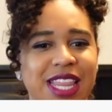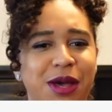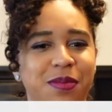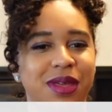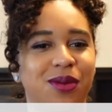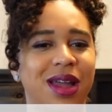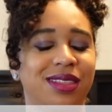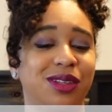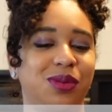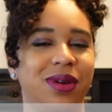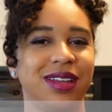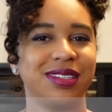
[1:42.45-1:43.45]
That would be quite the
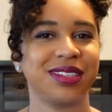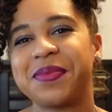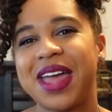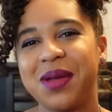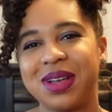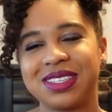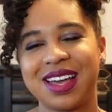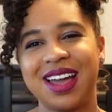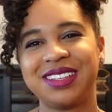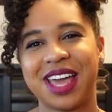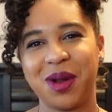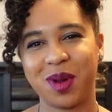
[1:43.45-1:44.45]
twist. But anyways,
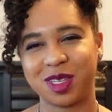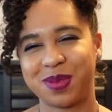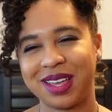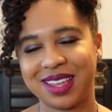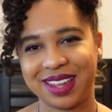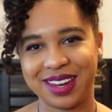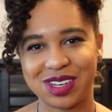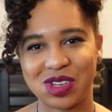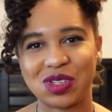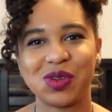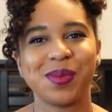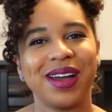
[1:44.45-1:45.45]
guys, I don't want to speculate
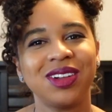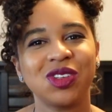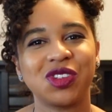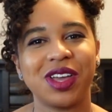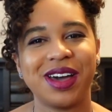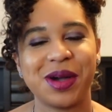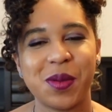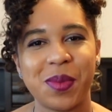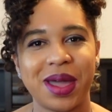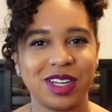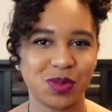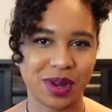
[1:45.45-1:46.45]
too much. Um,
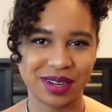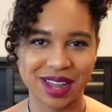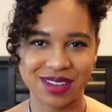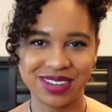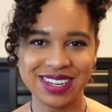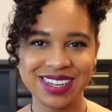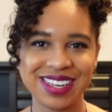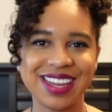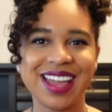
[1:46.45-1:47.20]
I just want to dive in